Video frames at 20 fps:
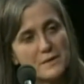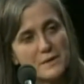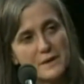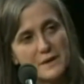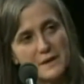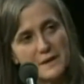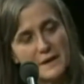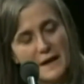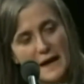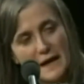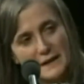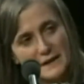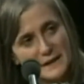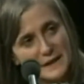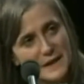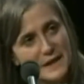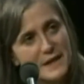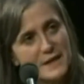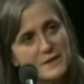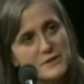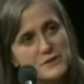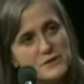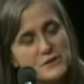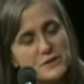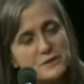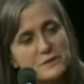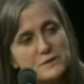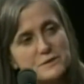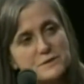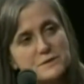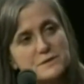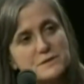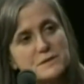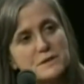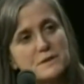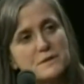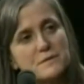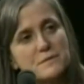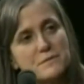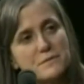The allegations
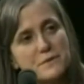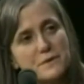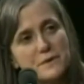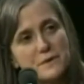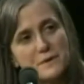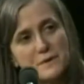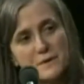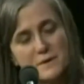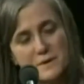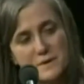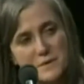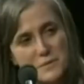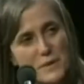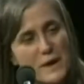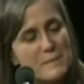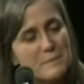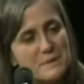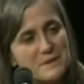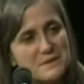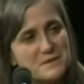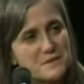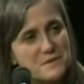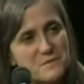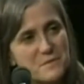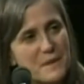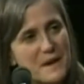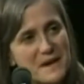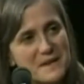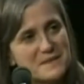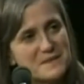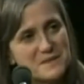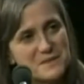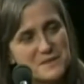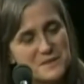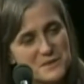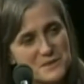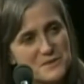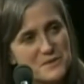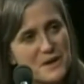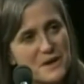of the weapons of mass
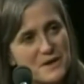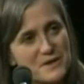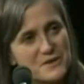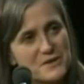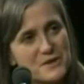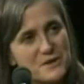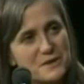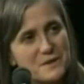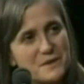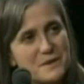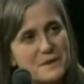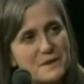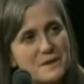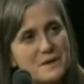destruction,